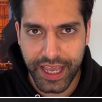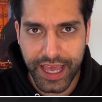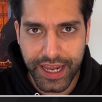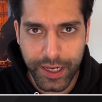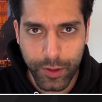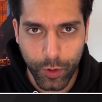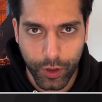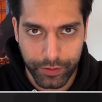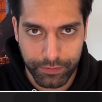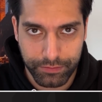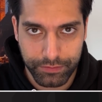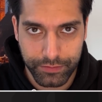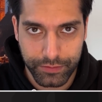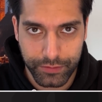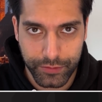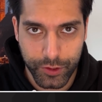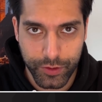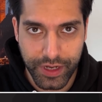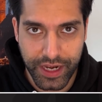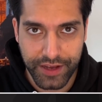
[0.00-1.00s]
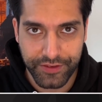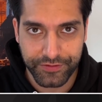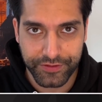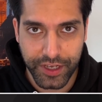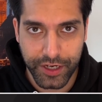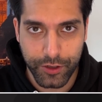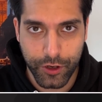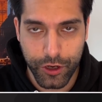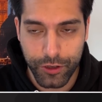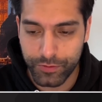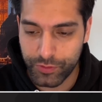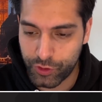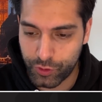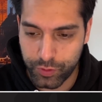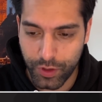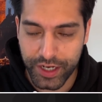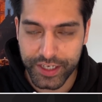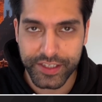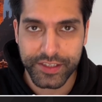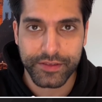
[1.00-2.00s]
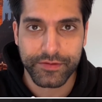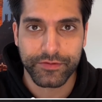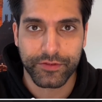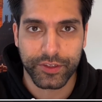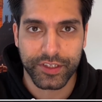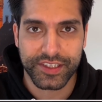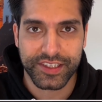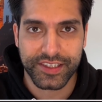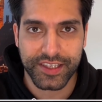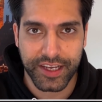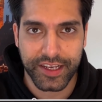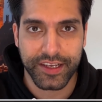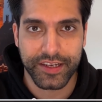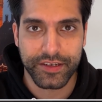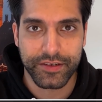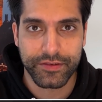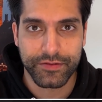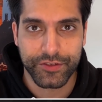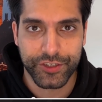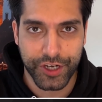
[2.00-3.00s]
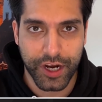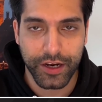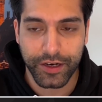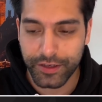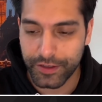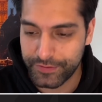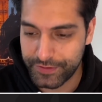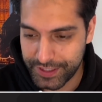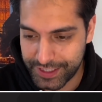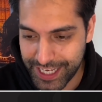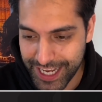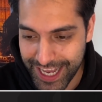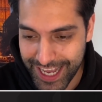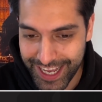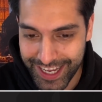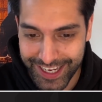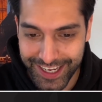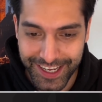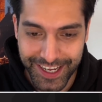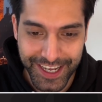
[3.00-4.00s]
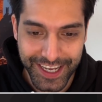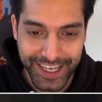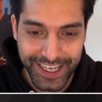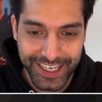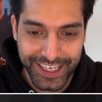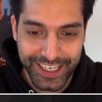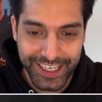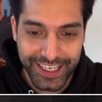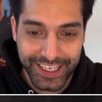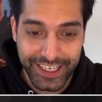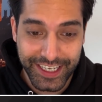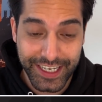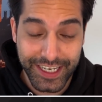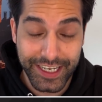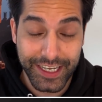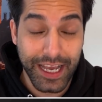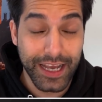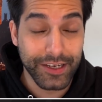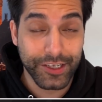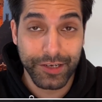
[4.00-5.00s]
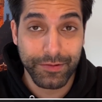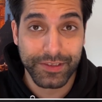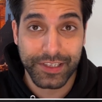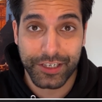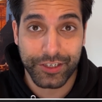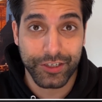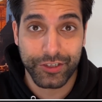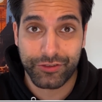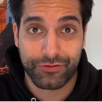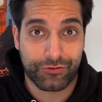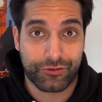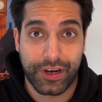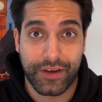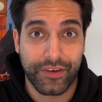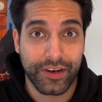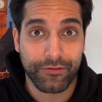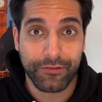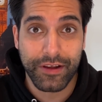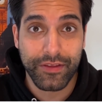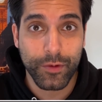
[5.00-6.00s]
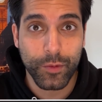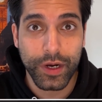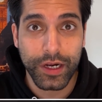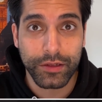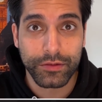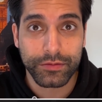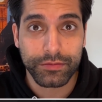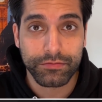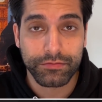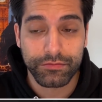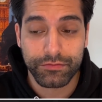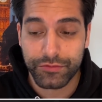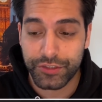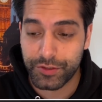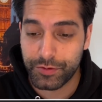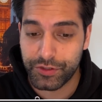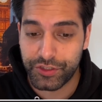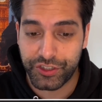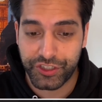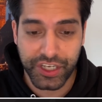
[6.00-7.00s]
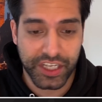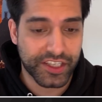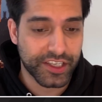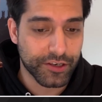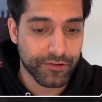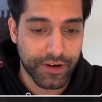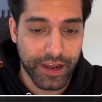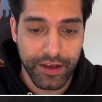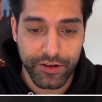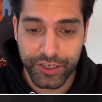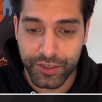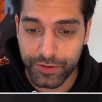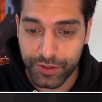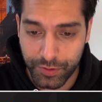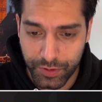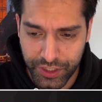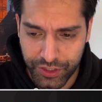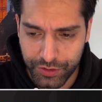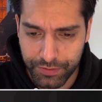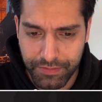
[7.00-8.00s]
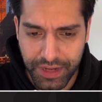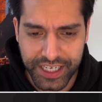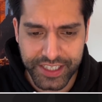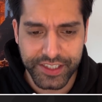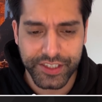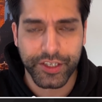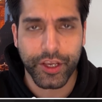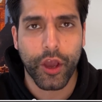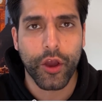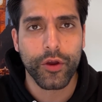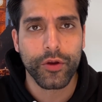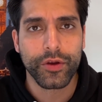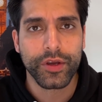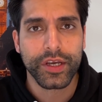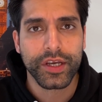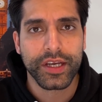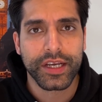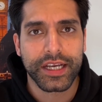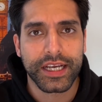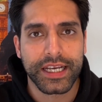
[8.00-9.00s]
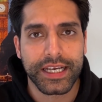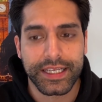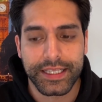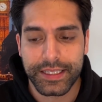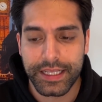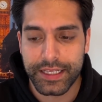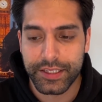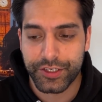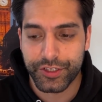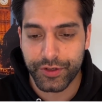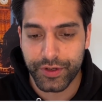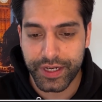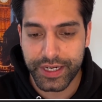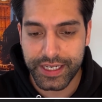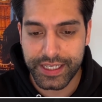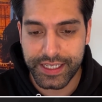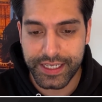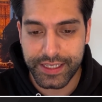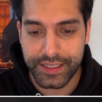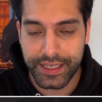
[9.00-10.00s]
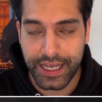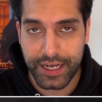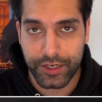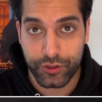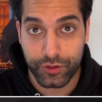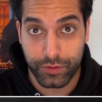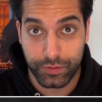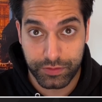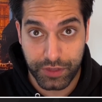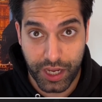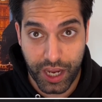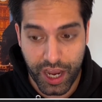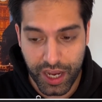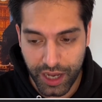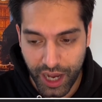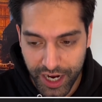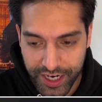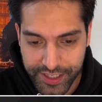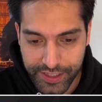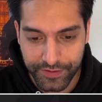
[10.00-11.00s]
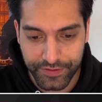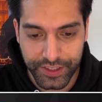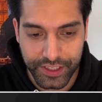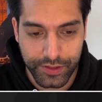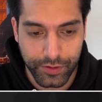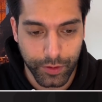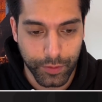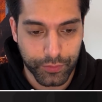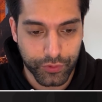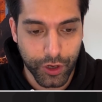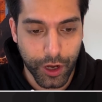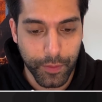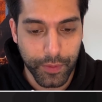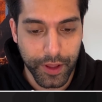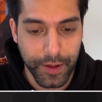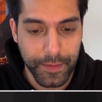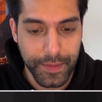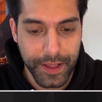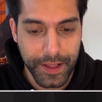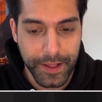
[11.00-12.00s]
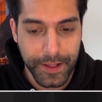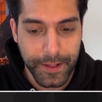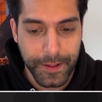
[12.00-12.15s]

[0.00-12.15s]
anyone who left their home twice for the second jug of the day. She was actually traveling around the world. She was jetting around. She went to Mexico during the height of this whole problem.